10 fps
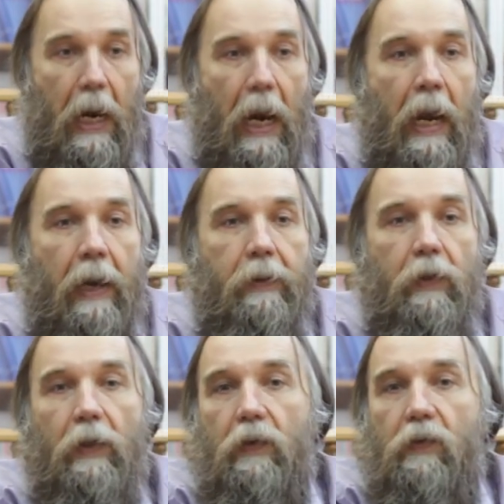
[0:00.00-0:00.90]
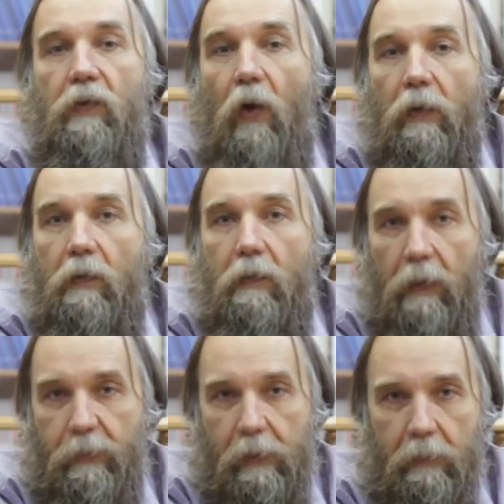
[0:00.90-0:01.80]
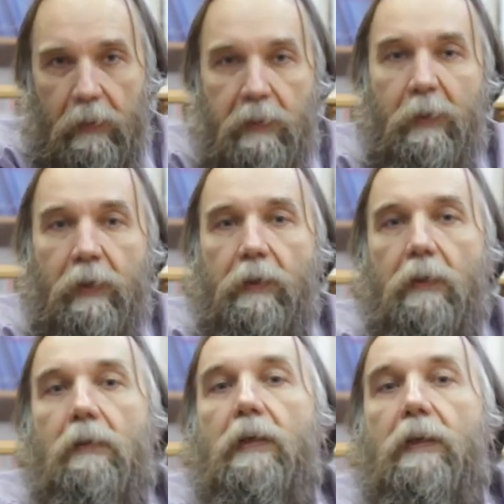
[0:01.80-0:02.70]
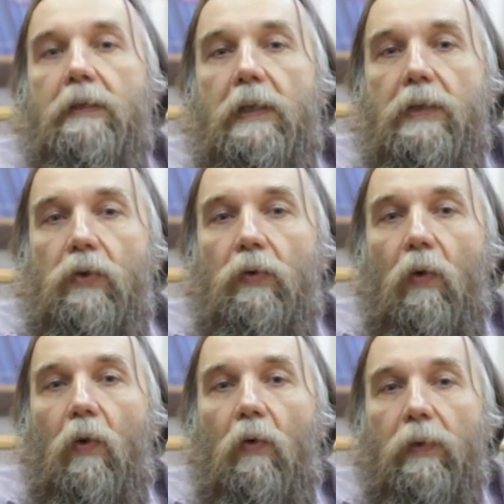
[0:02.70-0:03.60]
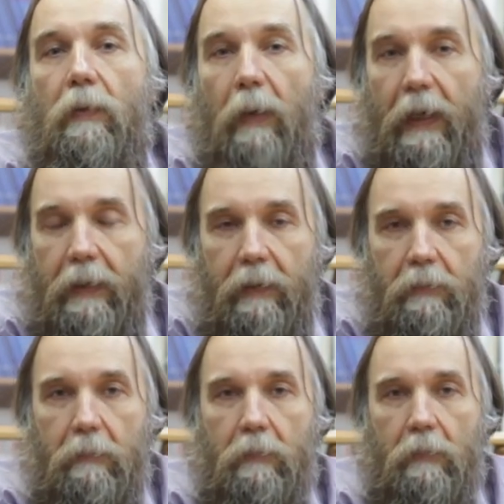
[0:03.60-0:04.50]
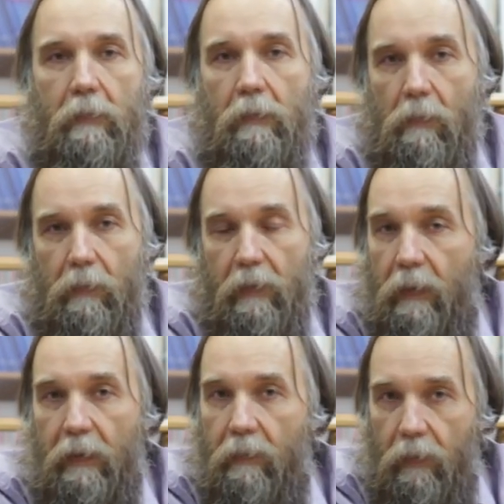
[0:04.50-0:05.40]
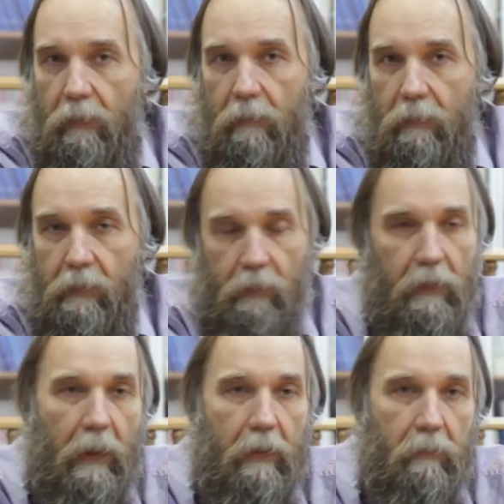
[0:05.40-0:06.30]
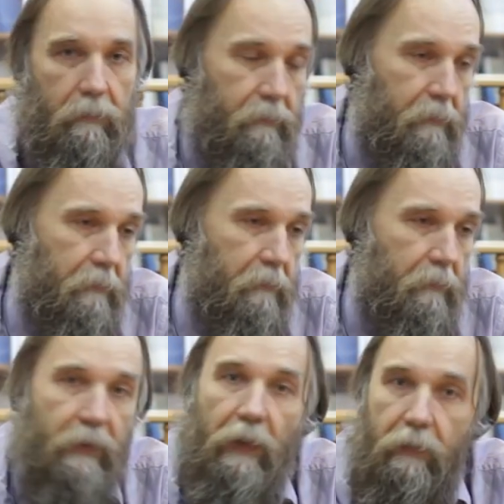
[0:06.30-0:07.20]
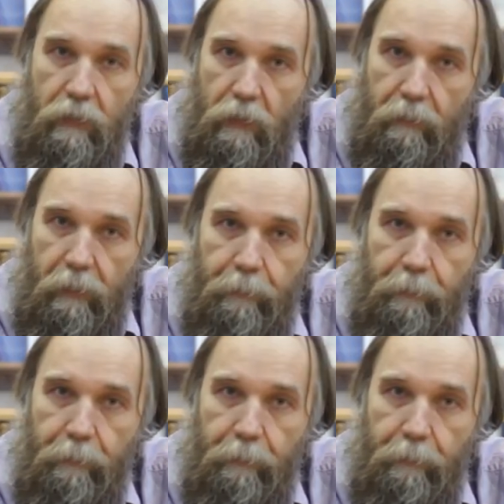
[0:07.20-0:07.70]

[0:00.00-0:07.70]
and it is not absolutely democratic organization of the body or the individual. It's a kind of dictatorship.